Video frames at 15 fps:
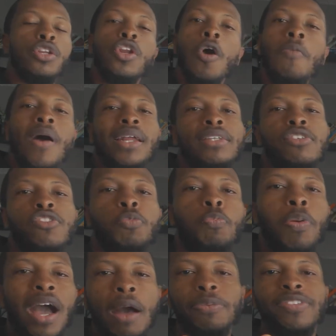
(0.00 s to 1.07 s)
Nobody
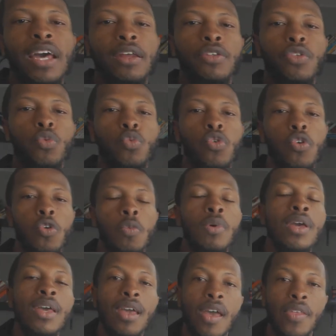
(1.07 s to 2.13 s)
just pops out of the womb